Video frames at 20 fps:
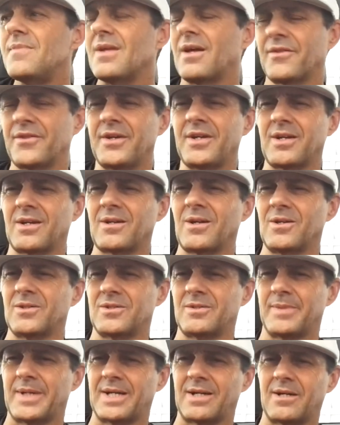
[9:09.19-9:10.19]
I think it
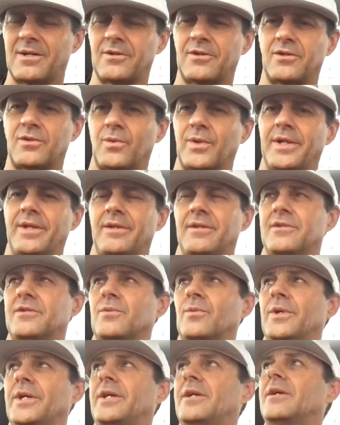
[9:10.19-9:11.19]
closed about 120
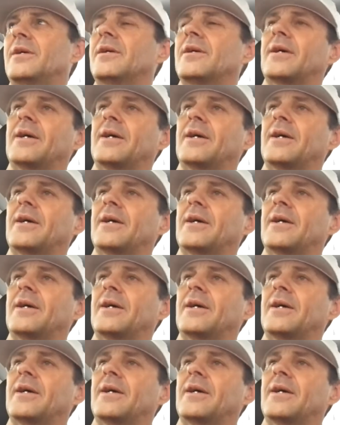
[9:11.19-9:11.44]
this week.